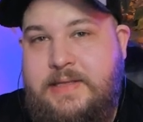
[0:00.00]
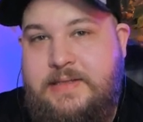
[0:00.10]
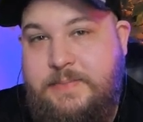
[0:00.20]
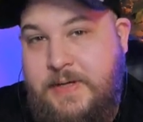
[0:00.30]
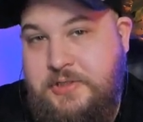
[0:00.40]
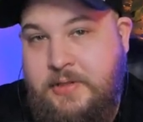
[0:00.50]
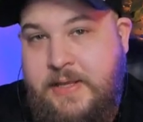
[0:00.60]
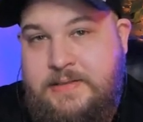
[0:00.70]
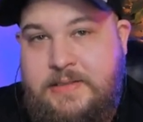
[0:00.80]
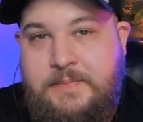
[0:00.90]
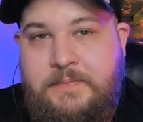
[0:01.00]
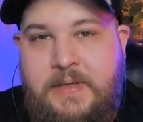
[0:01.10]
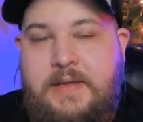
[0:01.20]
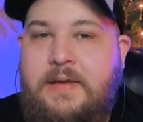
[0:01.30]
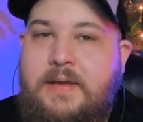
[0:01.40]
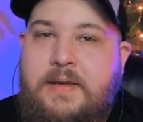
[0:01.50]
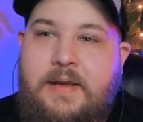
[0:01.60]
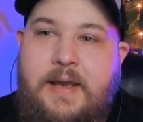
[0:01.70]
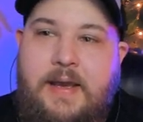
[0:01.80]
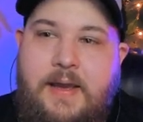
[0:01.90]
that specialize them.
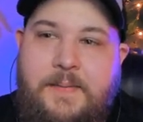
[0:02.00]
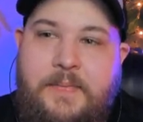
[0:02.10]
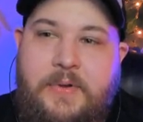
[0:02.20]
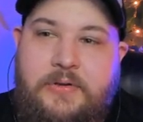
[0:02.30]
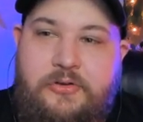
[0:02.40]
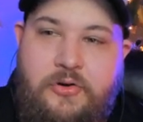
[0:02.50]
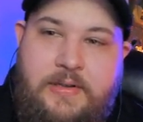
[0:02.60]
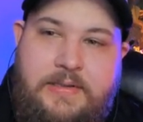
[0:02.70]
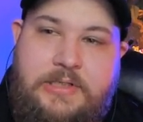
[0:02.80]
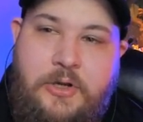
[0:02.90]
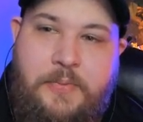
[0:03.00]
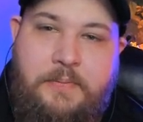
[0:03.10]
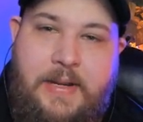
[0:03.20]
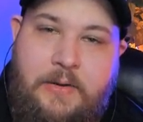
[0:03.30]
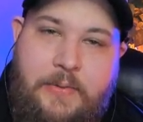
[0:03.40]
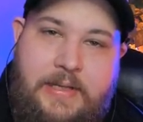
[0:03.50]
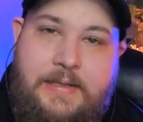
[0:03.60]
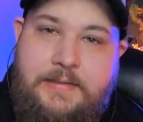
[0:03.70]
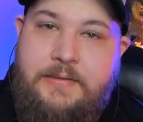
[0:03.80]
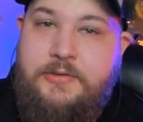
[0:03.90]
During this open beta
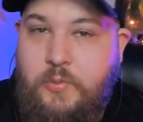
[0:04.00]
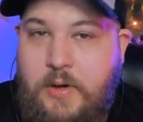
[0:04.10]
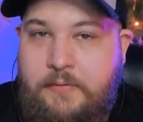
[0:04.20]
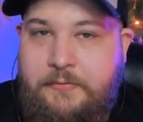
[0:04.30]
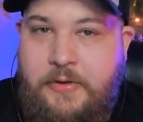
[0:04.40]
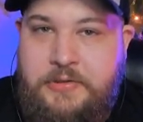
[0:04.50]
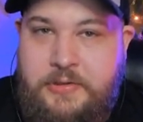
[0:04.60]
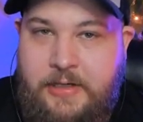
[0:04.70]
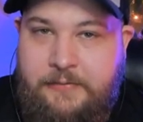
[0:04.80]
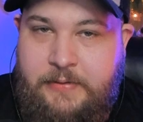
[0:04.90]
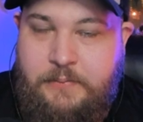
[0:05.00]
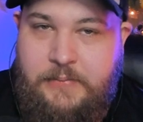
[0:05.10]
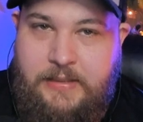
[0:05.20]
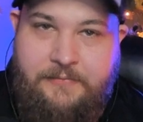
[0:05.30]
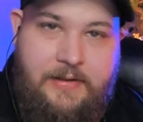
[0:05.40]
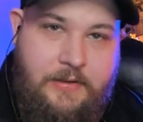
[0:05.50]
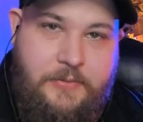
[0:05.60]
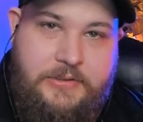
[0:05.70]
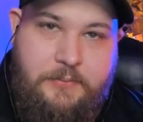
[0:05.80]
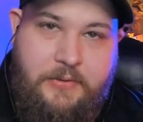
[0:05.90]
weekend, 12 of those are going to be
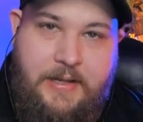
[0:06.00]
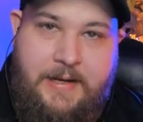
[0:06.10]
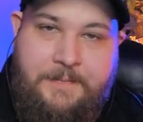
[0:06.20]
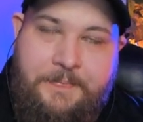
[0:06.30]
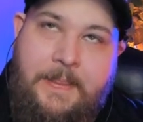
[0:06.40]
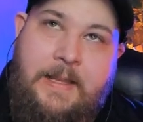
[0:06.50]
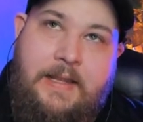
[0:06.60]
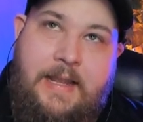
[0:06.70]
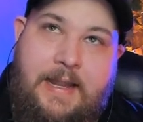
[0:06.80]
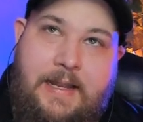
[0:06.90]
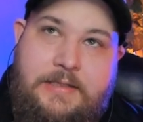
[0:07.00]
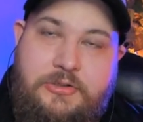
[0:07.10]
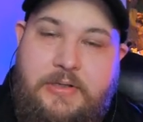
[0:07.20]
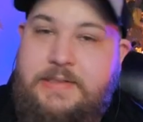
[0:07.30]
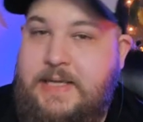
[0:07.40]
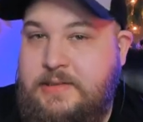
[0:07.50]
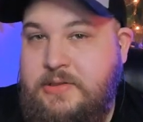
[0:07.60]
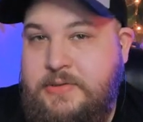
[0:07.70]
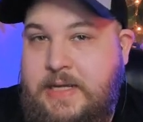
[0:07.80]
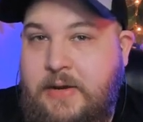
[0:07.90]
available to play, and you can test
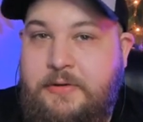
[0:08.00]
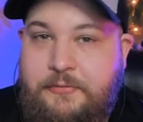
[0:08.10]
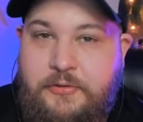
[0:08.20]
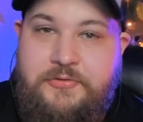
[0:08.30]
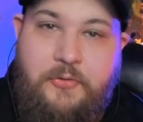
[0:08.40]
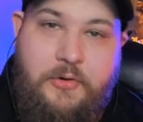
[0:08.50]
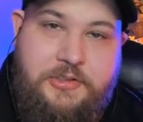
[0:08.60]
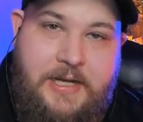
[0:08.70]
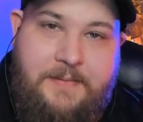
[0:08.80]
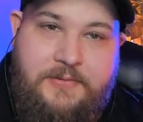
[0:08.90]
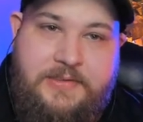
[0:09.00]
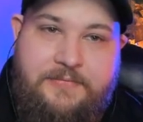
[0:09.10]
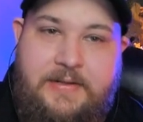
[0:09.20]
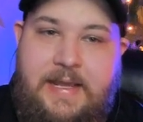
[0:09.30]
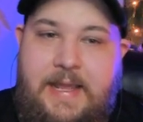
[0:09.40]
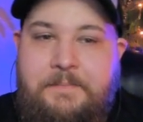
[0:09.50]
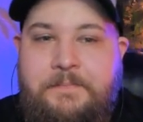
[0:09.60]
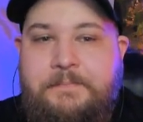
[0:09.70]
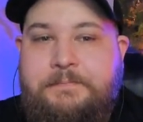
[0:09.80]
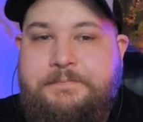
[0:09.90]
those out in the first 4 chapters of the game.